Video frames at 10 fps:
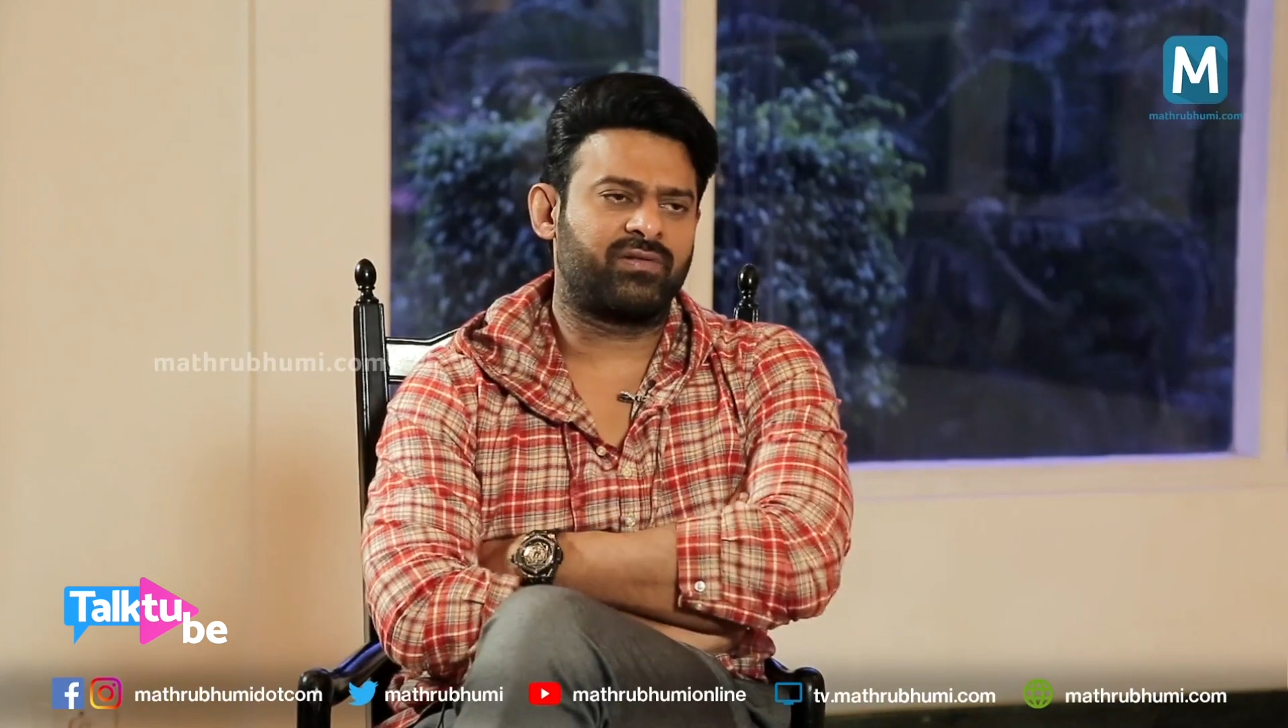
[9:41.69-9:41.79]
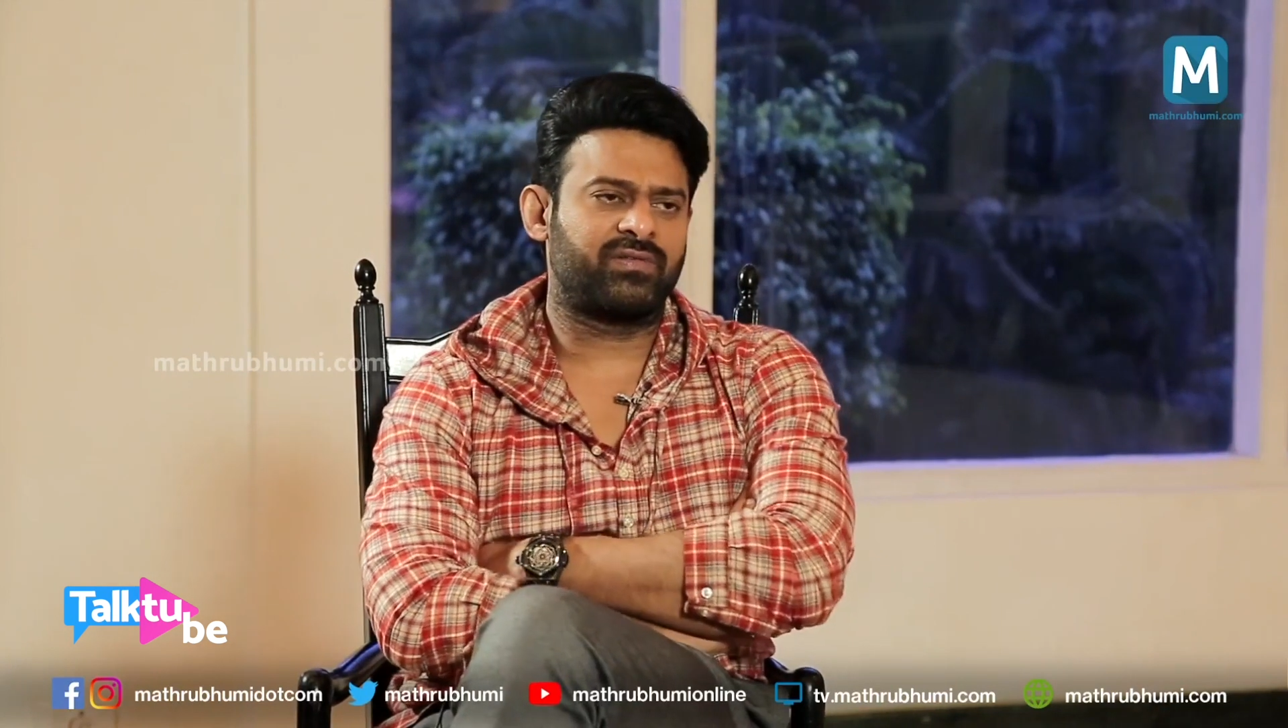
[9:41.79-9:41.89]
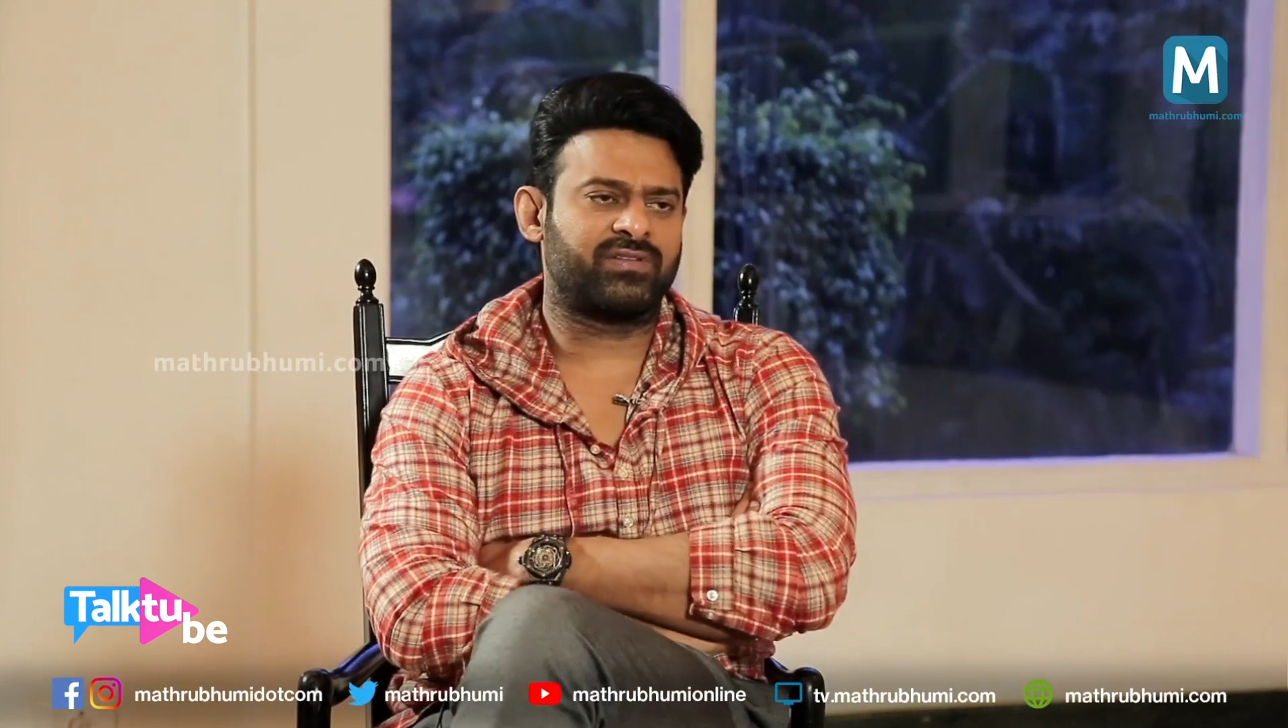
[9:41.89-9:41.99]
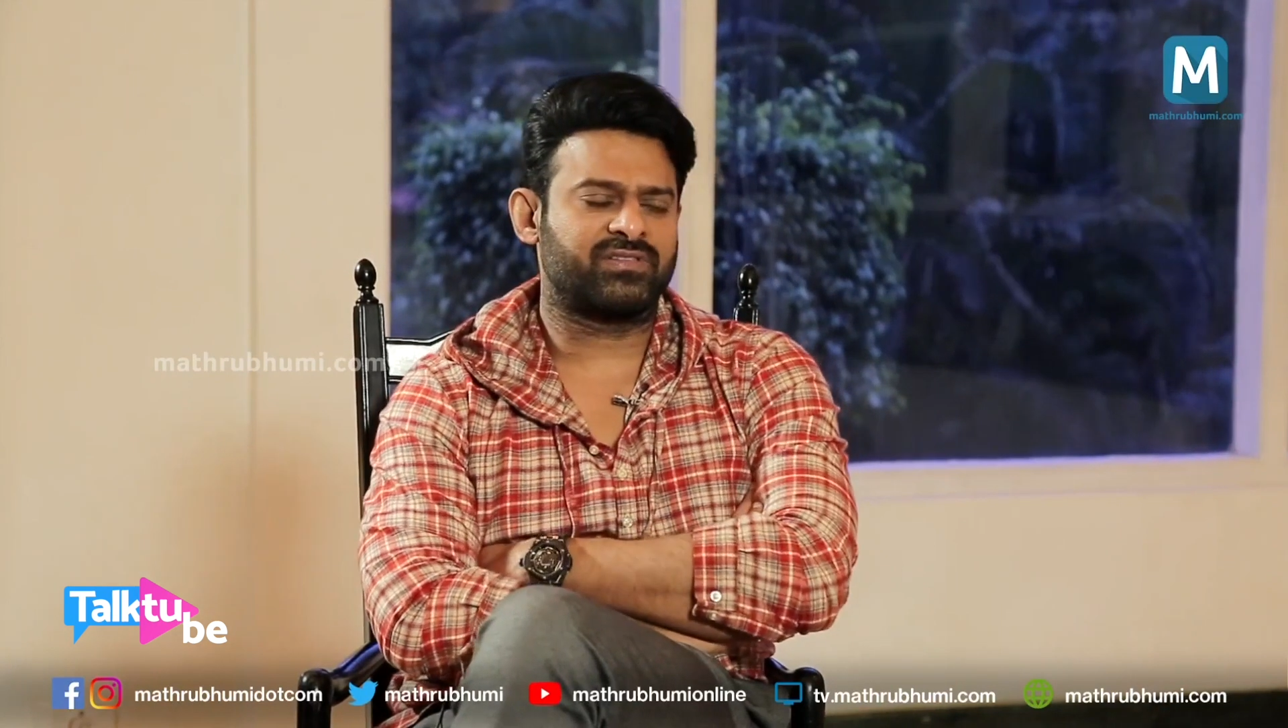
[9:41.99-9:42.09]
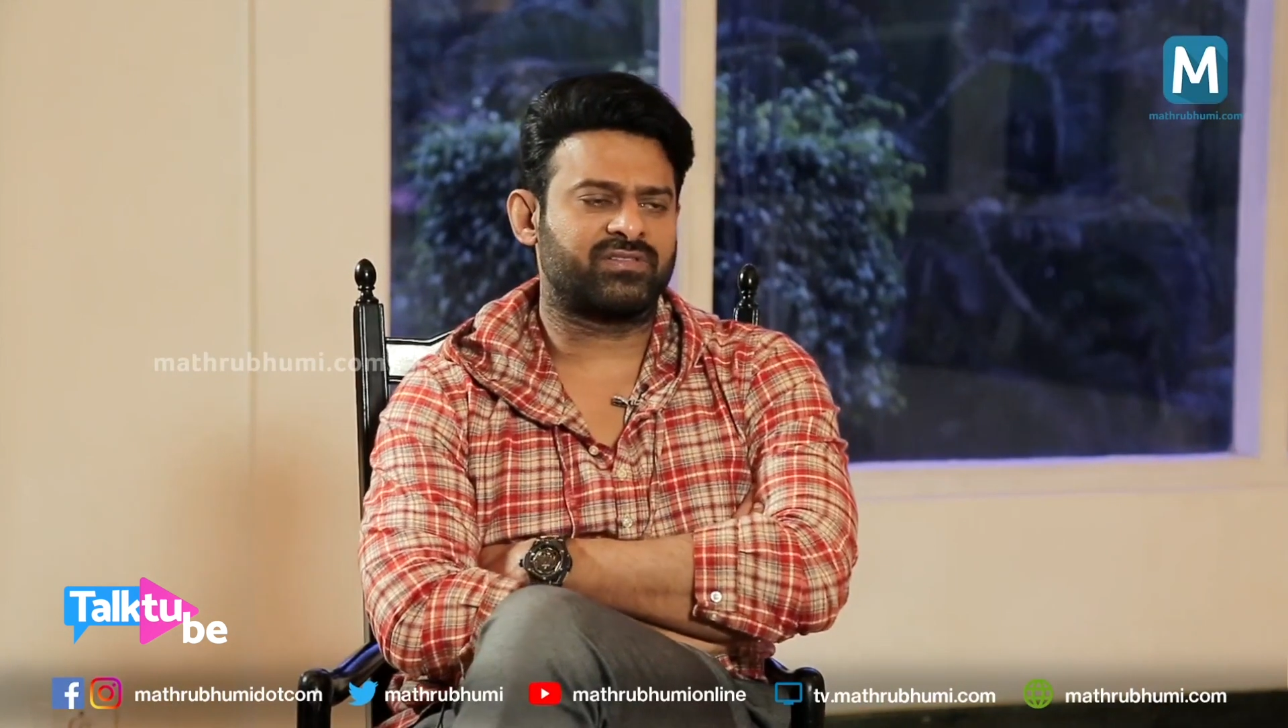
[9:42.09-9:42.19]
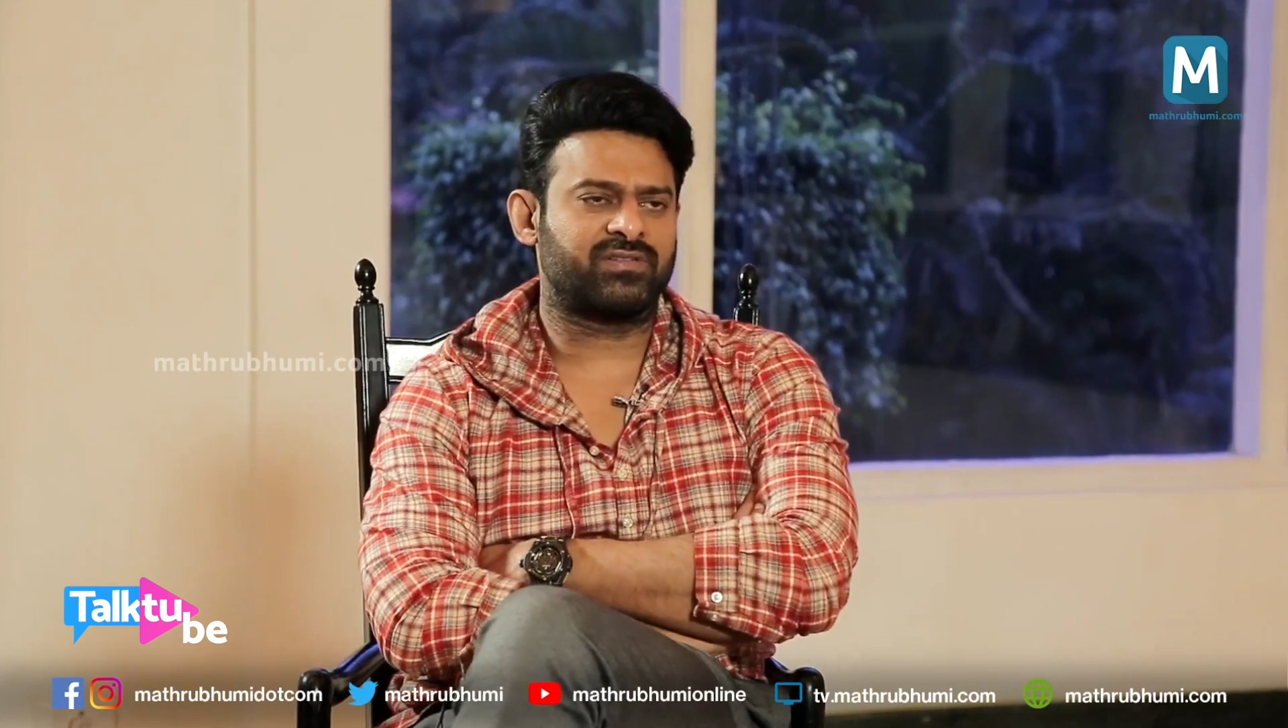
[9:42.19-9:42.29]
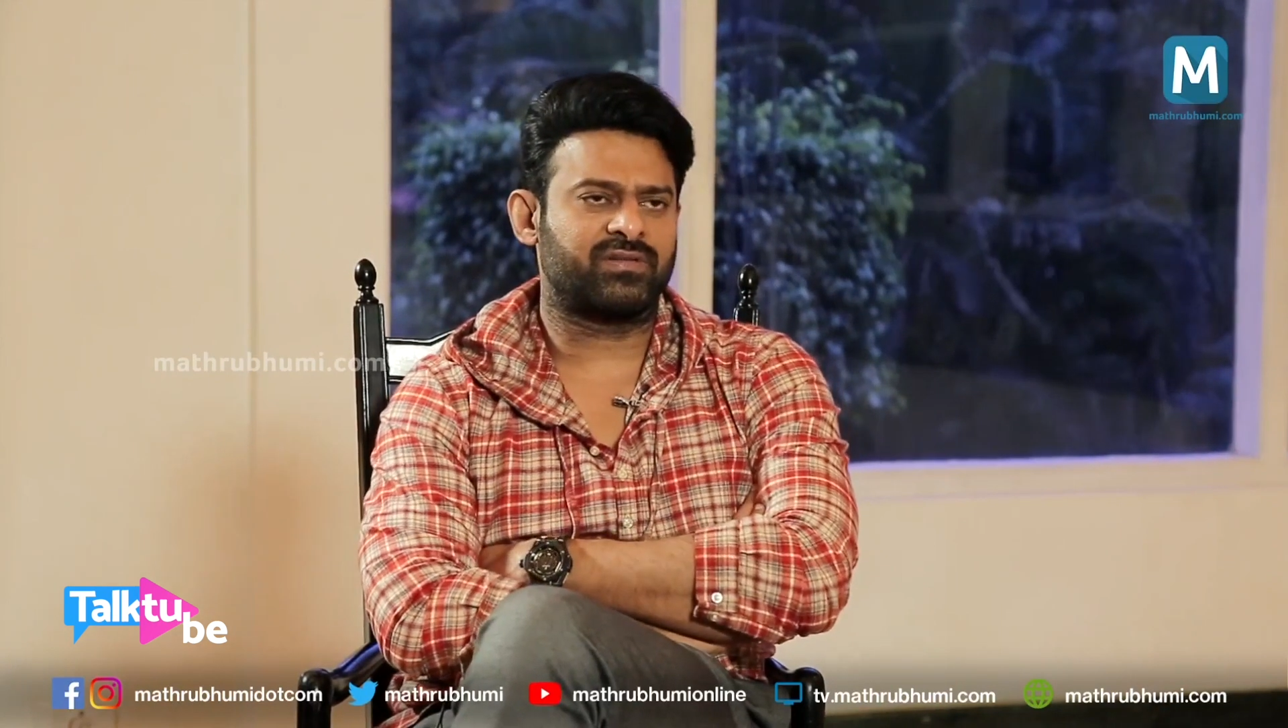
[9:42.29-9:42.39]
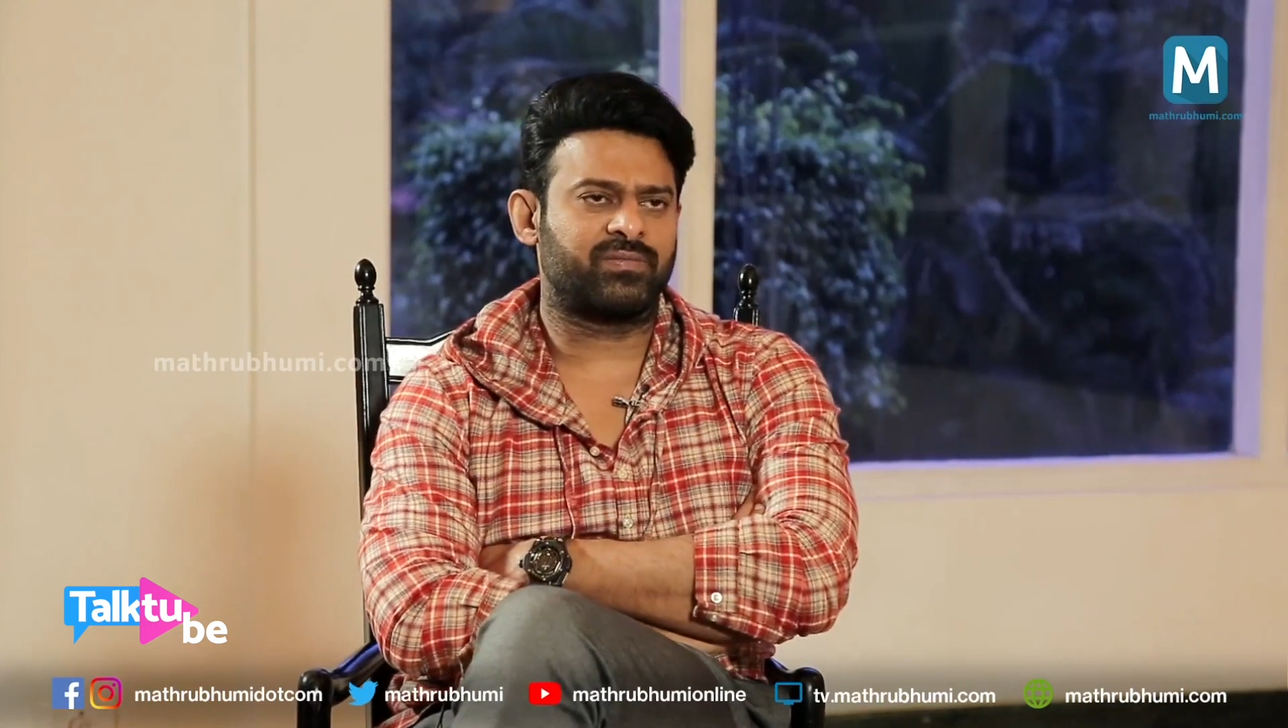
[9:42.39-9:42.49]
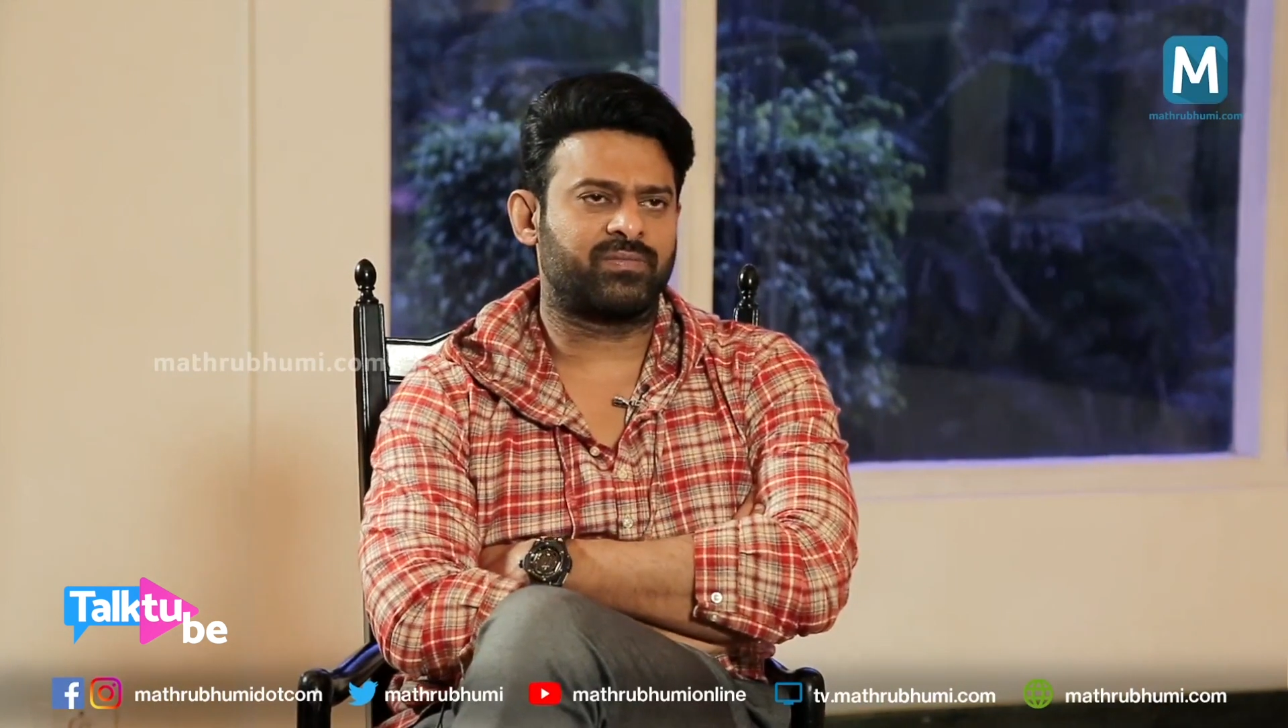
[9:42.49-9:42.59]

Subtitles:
which is.